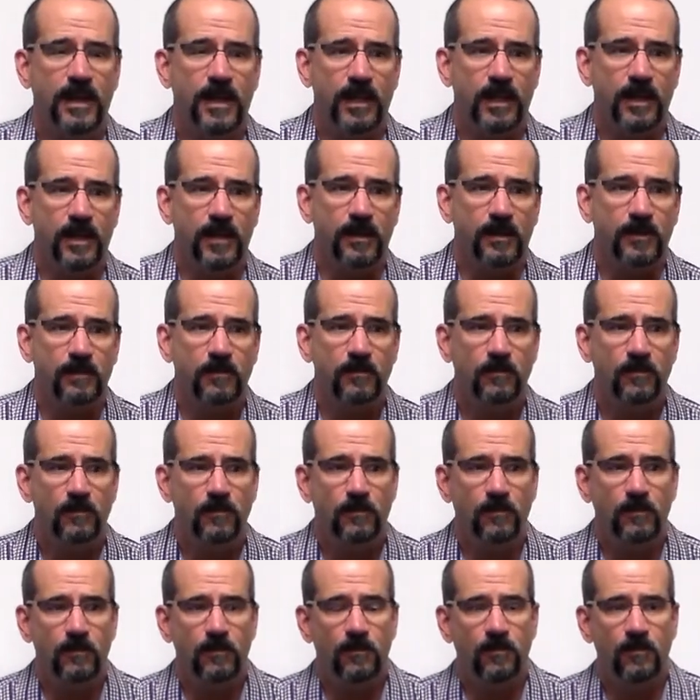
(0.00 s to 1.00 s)
And
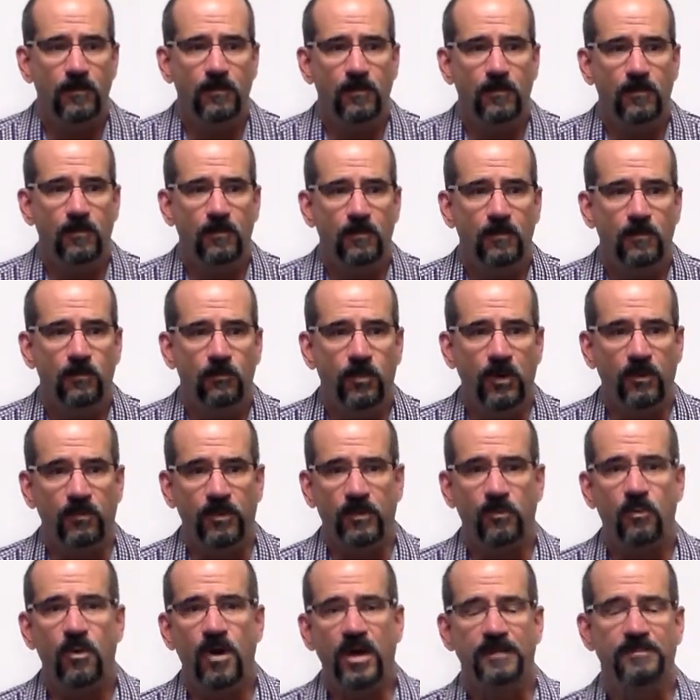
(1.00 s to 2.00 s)
what
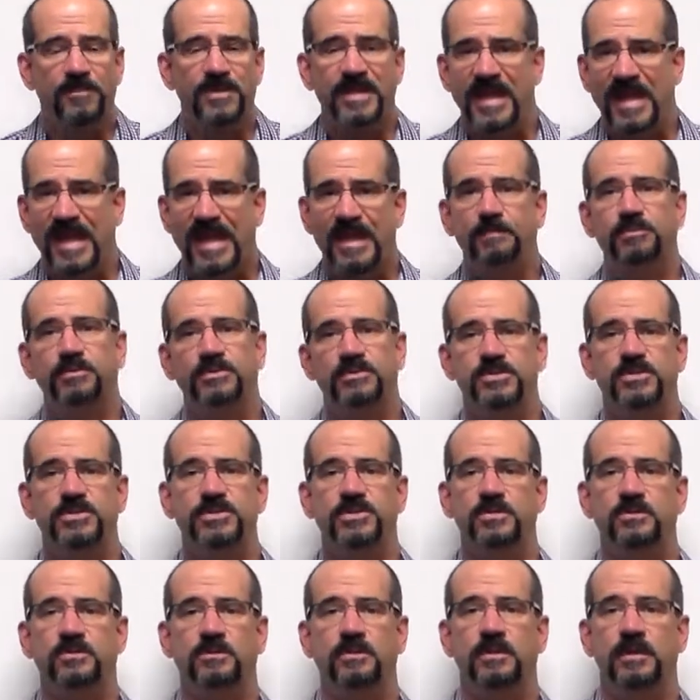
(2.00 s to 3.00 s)
we want to be able to
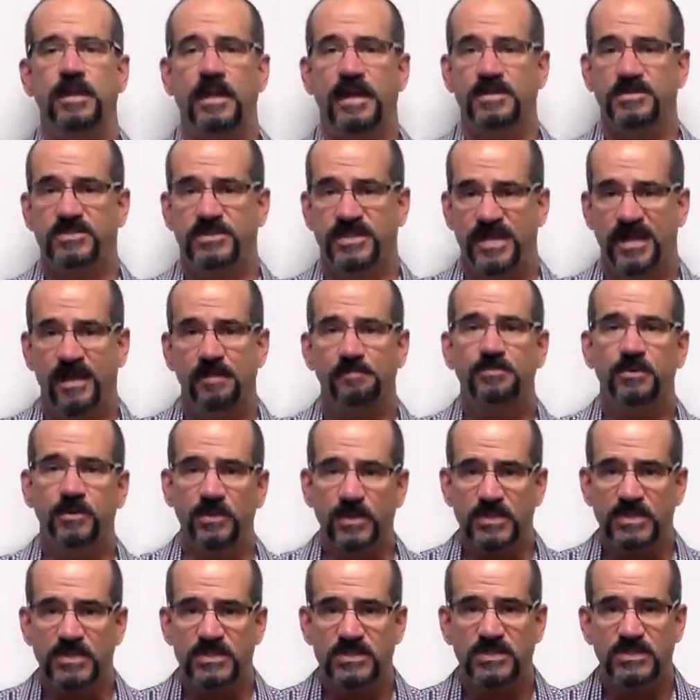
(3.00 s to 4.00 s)
do as
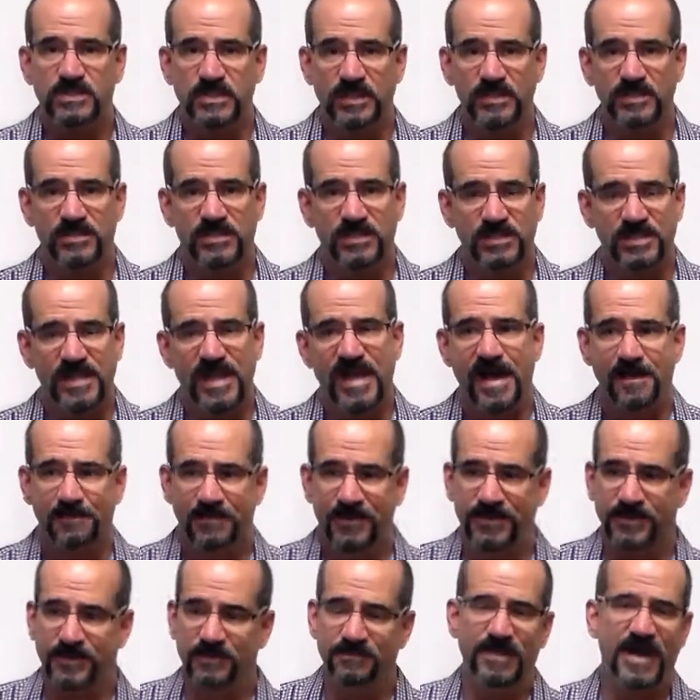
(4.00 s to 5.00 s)
Kenpoists is to
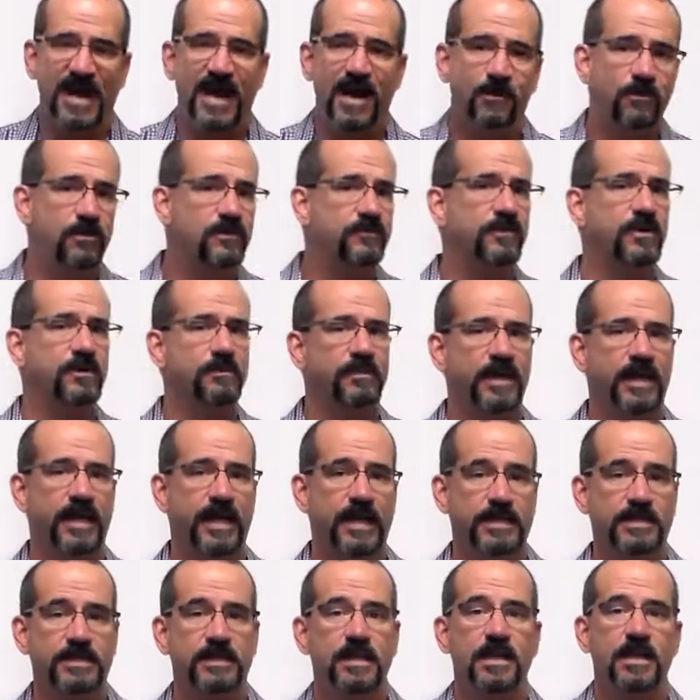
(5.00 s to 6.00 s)
tap into the power of our
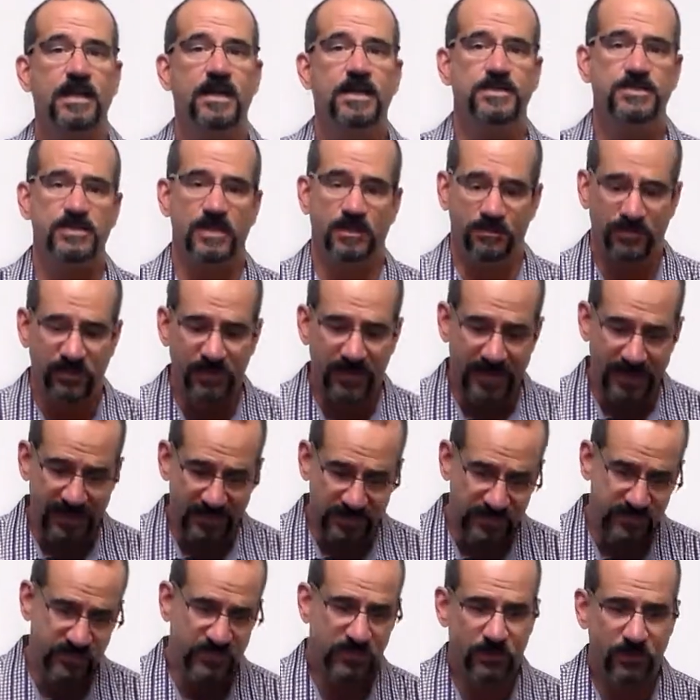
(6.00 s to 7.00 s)
mind, to apply
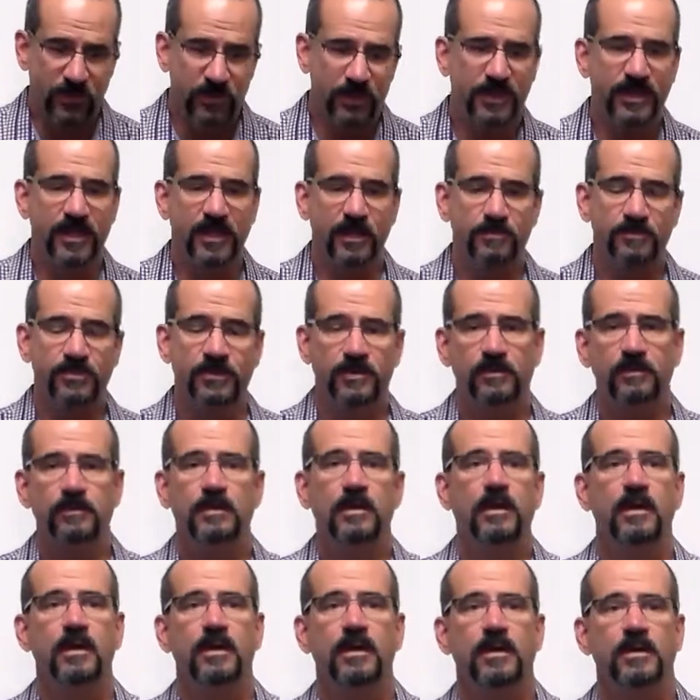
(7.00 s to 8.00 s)
it to our
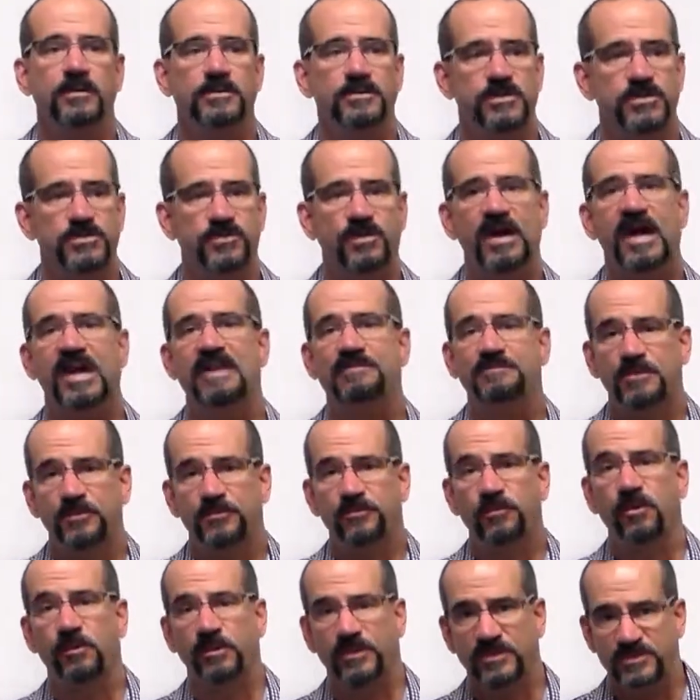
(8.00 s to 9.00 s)
Kenpo, to drive
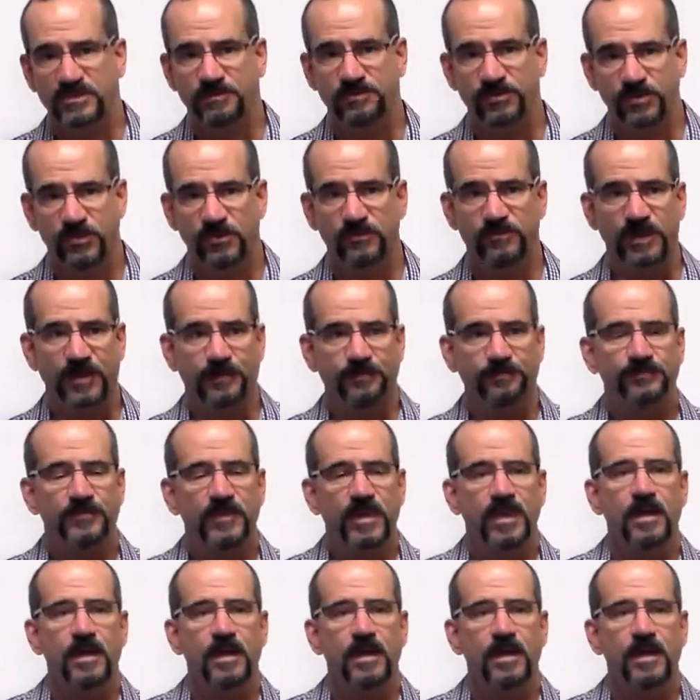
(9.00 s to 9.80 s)
performance improvement.